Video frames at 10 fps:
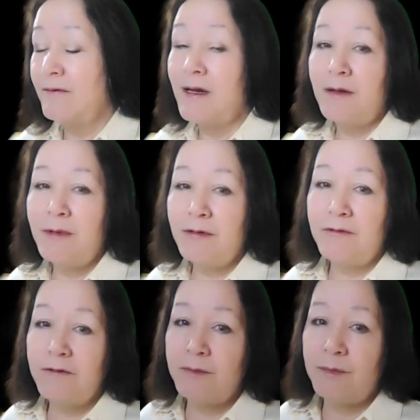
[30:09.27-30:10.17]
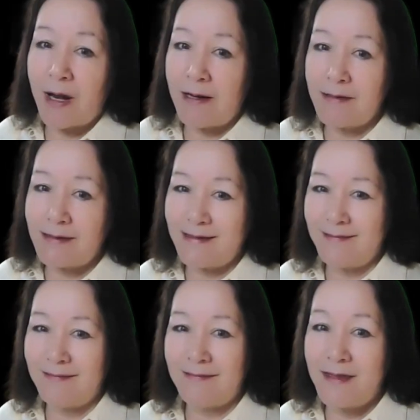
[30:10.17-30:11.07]
Very beautiful prayers
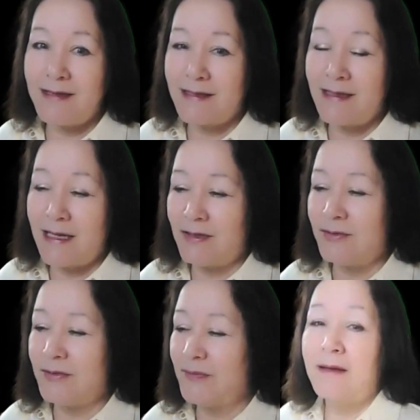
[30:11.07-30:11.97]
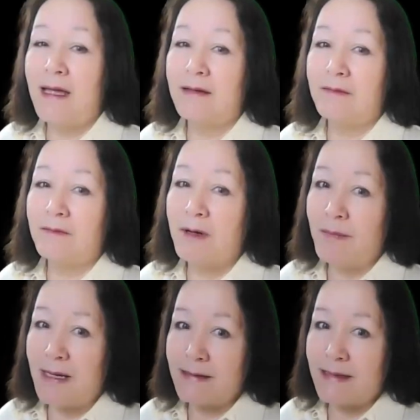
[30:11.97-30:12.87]
and things that they do that
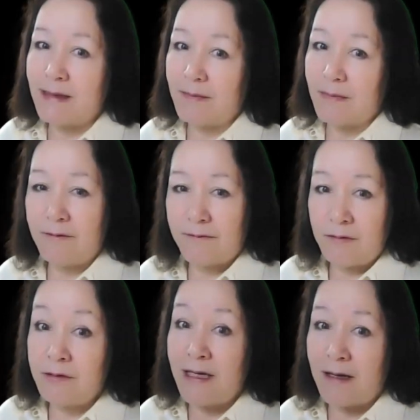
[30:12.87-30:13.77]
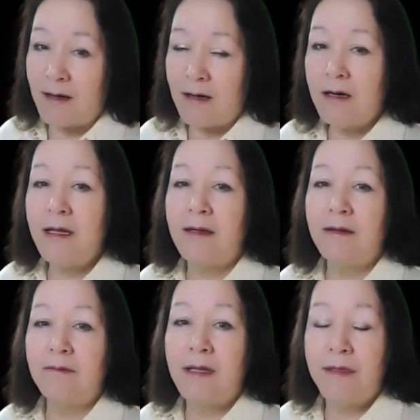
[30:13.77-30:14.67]
reminds them of who they are
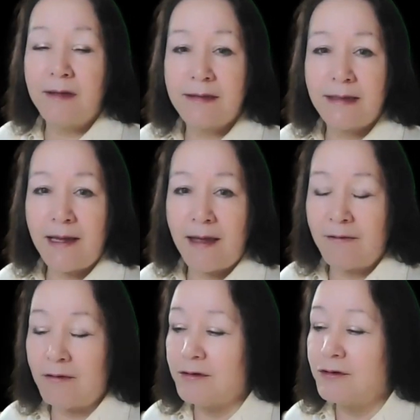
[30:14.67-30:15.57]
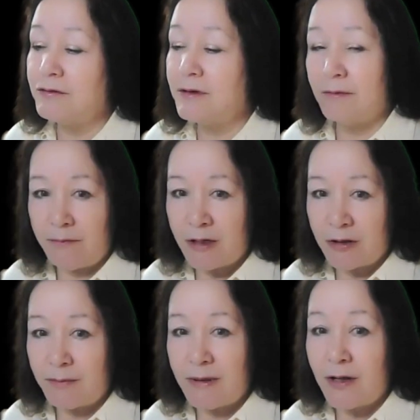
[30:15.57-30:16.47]
and the things that they have gone through that we're
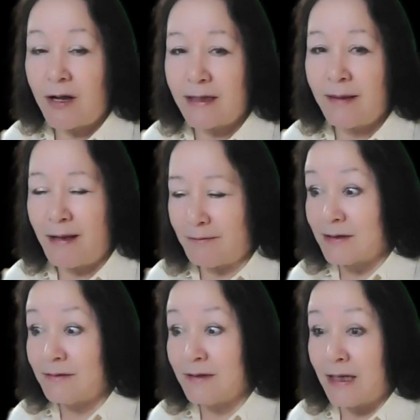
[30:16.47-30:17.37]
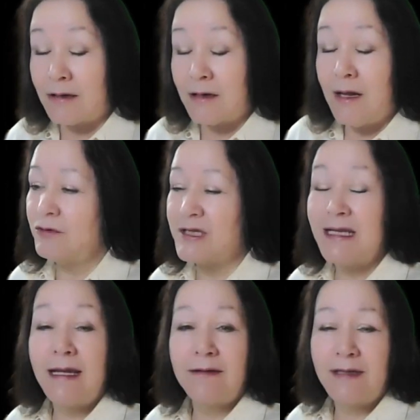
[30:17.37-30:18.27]
going to be talking about soon here towards
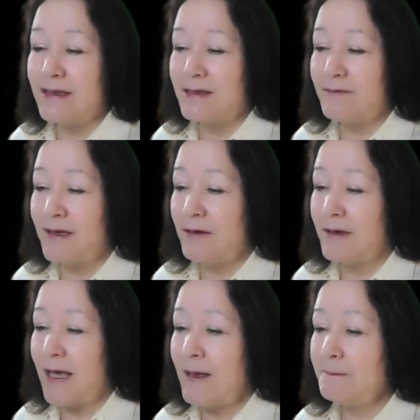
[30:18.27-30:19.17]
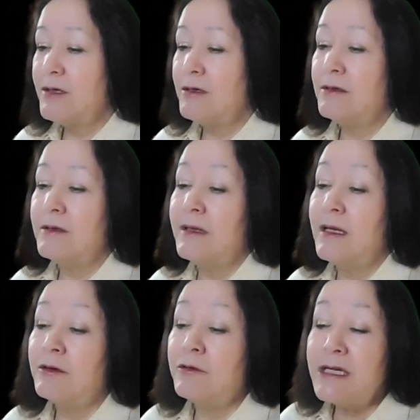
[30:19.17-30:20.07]
the end of this video, okay? So
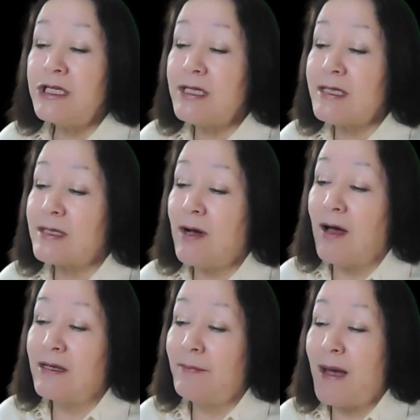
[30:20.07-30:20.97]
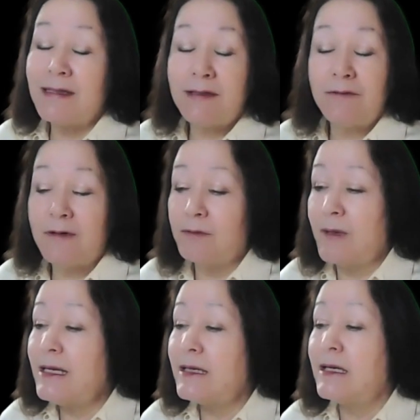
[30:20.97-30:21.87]
the Christians call the Passover
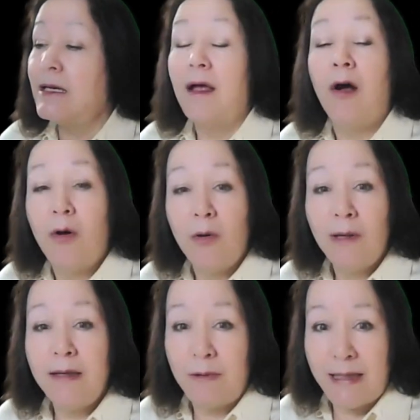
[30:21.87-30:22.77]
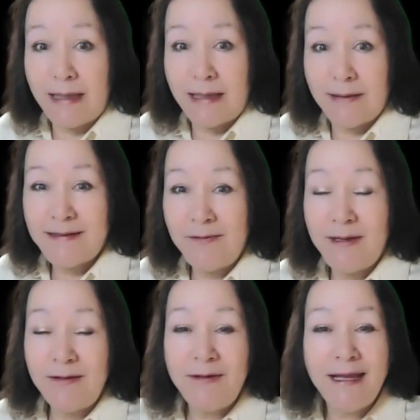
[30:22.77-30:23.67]
week Holy Week. So
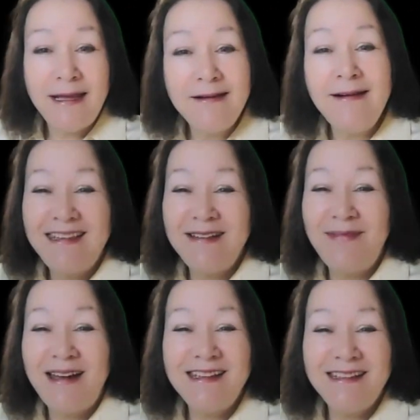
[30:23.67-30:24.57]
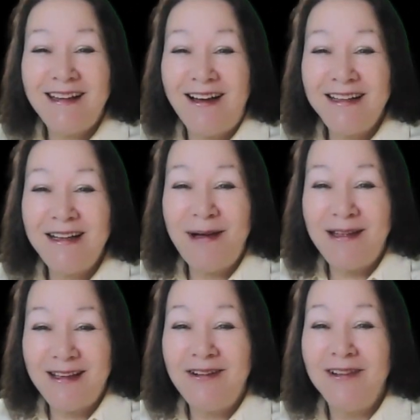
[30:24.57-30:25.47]
when you hear somebody is talking
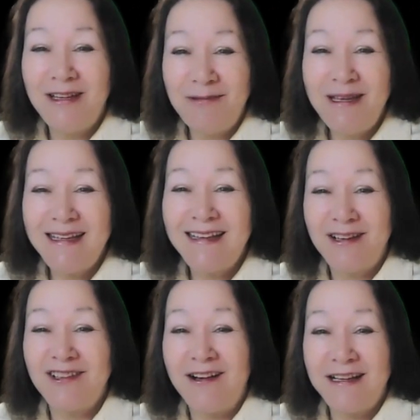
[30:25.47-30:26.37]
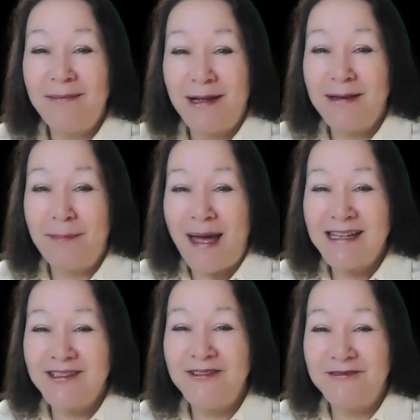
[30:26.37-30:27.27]
about the Holy Week, they're talking about the
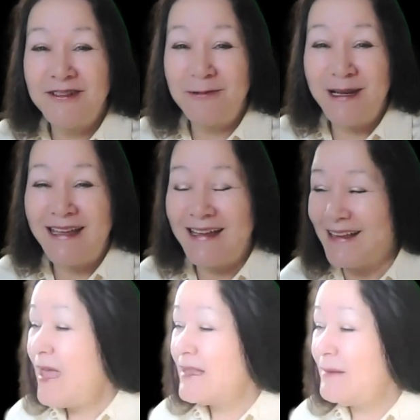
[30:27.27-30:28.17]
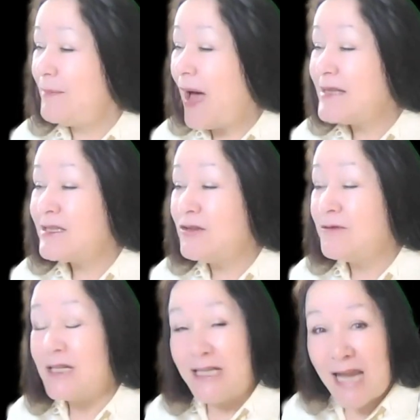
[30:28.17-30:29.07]
Passover week. And the
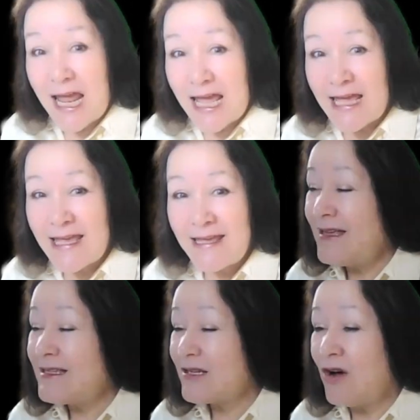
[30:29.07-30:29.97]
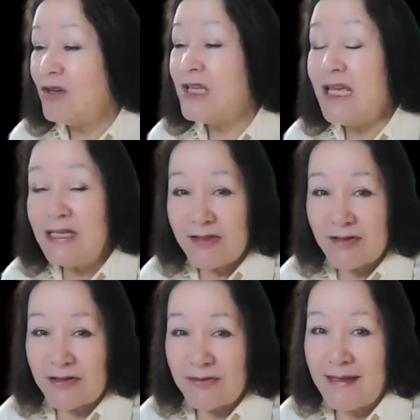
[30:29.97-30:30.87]
Passover day is called
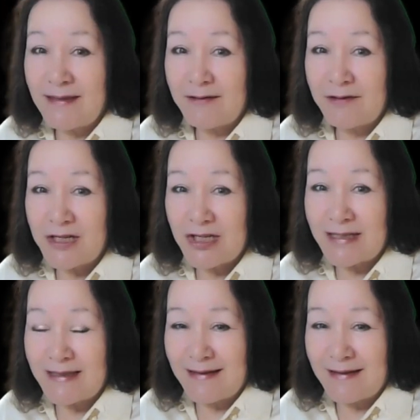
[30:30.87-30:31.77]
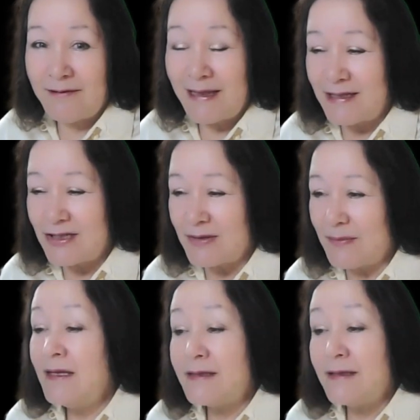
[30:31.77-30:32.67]
Easter in the Christian religion.
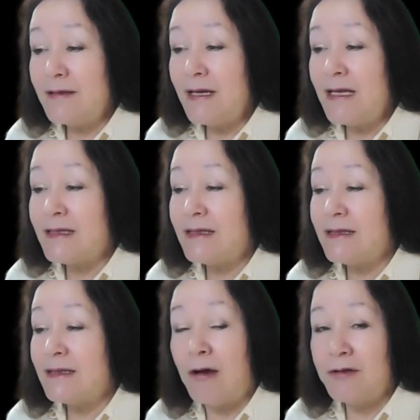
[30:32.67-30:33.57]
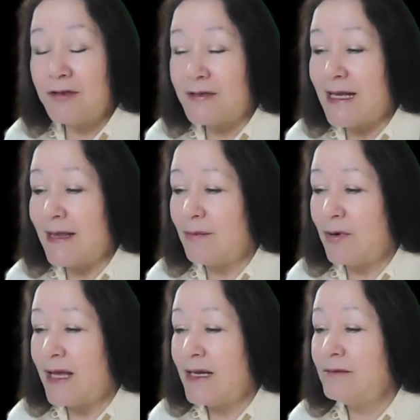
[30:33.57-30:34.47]
Easter is also
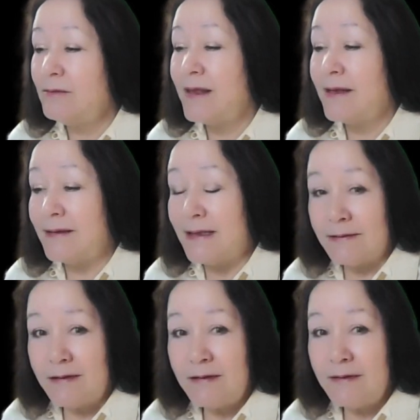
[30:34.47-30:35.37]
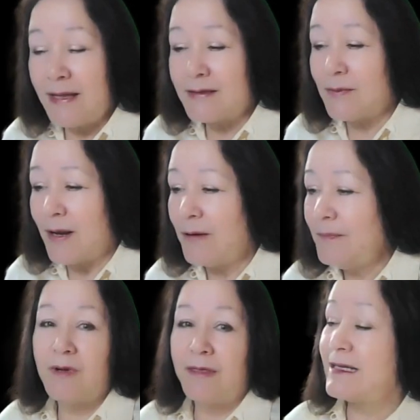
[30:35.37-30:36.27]
celebrated with a dinner as well,
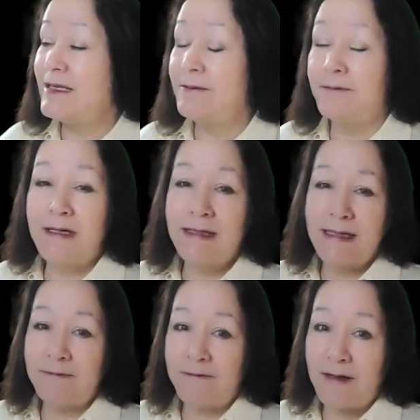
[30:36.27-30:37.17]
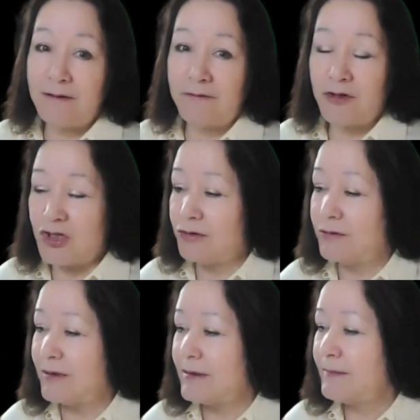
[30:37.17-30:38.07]
with activities and fun for
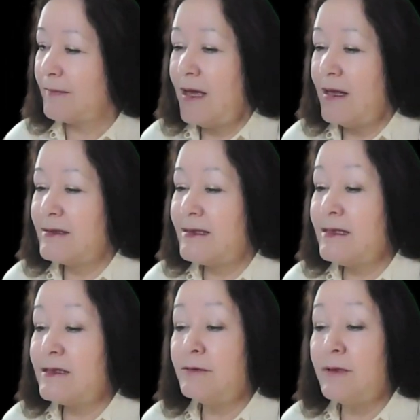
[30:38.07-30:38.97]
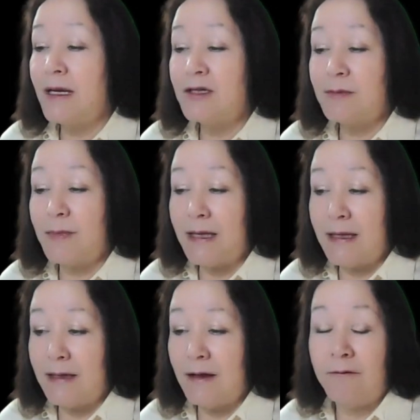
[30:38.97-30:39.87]
children. And since we are
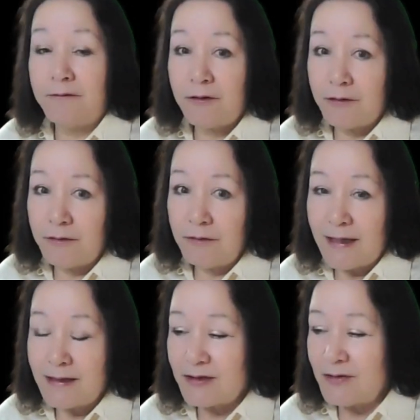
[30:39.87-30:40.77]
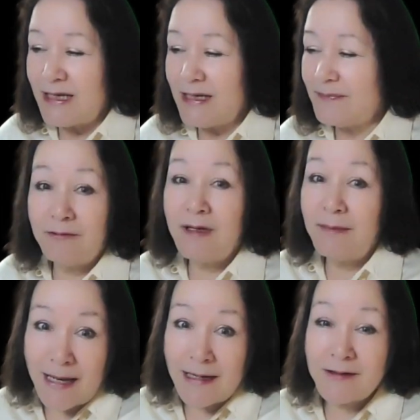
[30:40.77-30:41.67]
speaking of true history, we
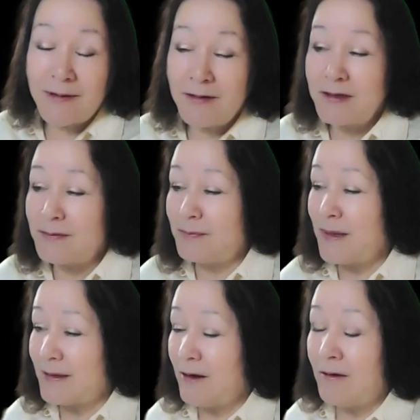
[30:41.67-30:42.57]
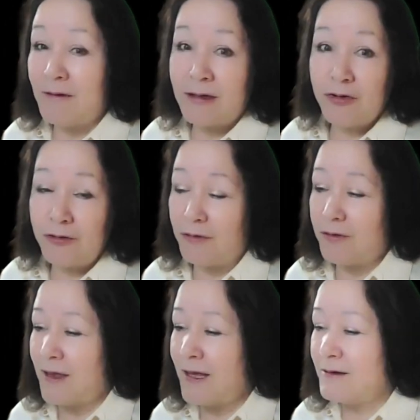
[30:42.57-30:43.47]
might as well speak of a
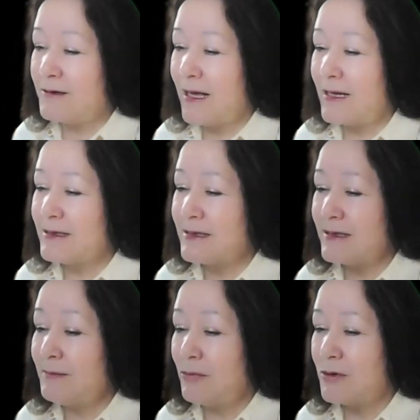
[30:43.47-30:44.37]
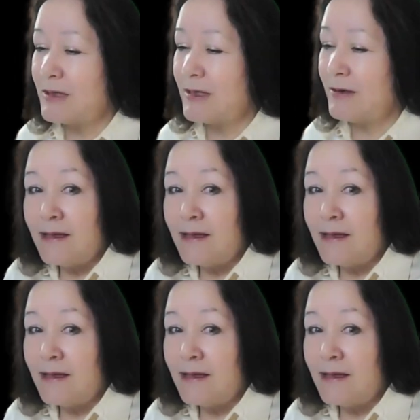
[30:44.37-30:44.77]
truth here that is important.